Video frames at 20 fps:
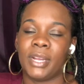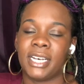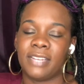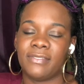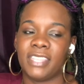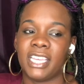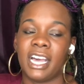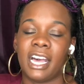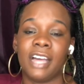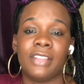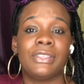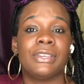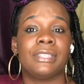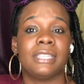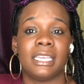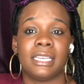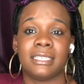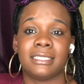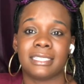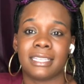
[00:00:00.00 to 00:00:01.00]
of the other
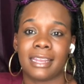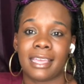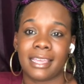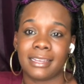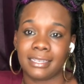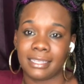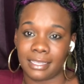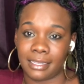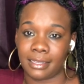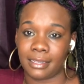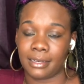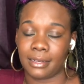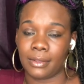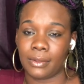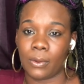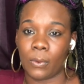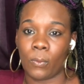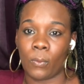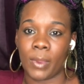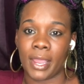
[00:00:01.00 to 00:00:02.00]
things that I did
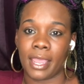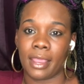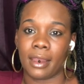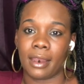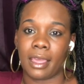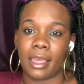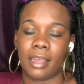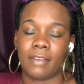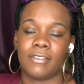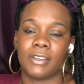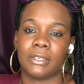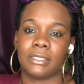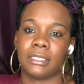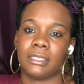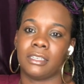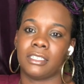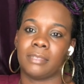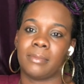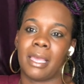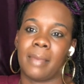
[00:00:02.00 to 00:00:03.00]
when I first
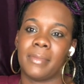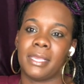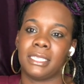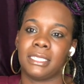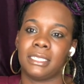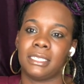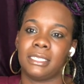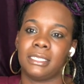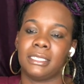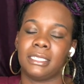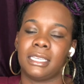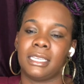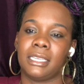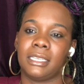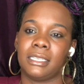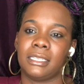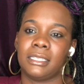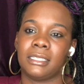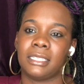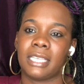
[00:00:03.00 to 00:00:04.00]
launched my business
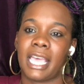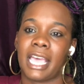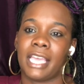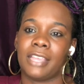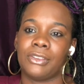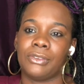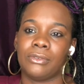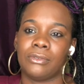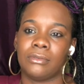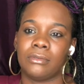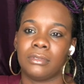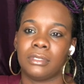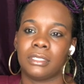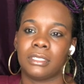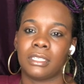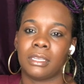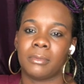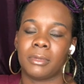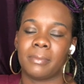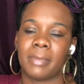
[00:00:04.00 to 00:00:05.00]
is I used
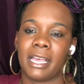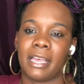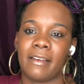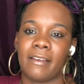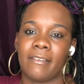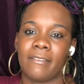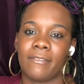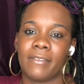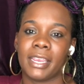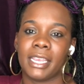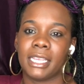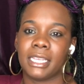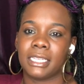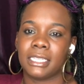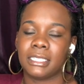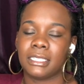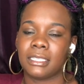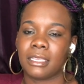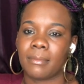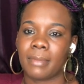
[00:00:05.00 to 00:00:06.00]
some of my
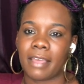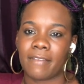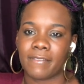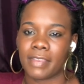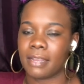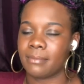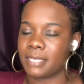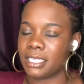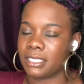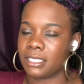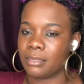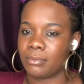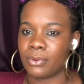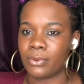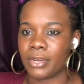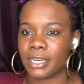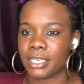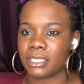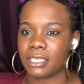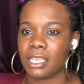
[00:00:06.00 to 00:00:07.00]
friends and my family
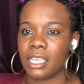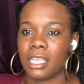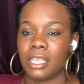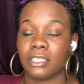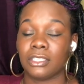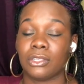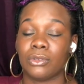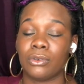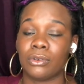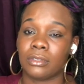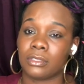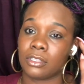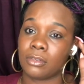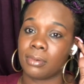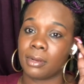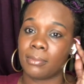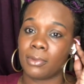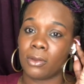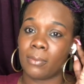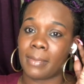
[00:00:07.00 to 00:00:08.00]
supports to also
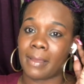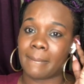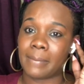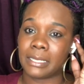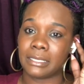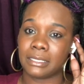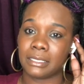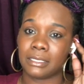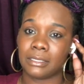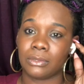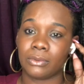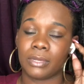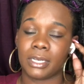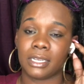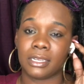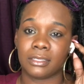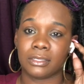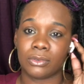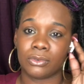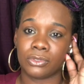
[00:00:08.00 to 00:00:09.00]
promote my business on
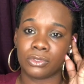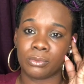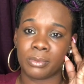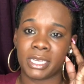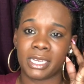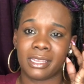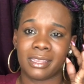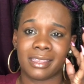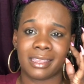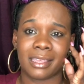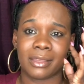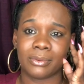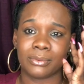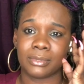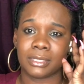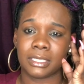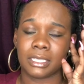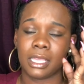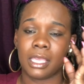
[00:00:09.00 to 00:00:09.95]
their social media accounts.